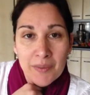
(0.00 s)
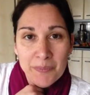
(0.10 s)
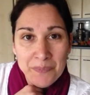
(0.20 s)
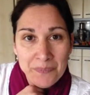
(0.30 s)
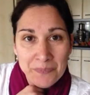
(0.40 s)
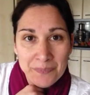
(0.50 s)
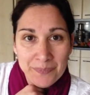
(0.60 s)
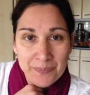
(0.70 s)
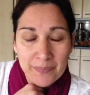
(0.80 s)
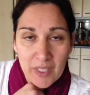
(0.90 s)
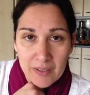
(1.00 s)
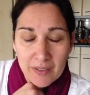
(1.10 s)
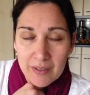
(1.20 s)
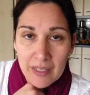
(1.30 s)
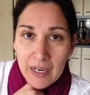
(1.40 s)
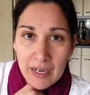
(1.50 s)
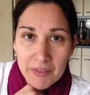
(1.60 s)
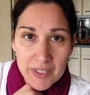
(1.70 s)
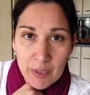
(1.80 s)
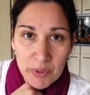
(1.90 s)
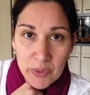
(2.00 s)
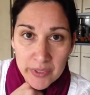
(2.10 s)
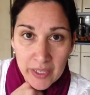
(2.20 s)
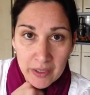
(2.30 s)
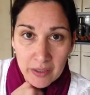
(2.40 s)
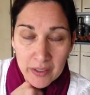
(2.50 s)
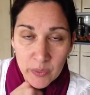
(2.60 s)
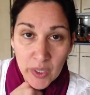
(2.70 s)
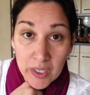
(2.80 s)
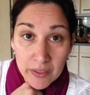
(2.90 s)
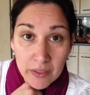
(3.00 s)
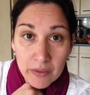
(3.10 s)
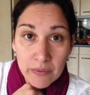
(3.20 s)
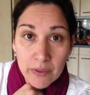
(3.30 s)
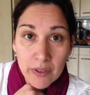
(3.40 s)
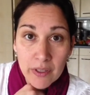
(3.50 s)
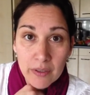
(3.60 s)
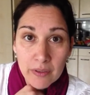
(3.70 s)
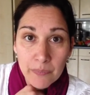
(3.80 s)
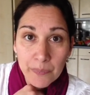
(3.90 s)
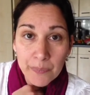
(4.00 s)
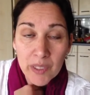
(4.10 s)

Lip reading: Yes, and then I have to set up a newsletter this week also for the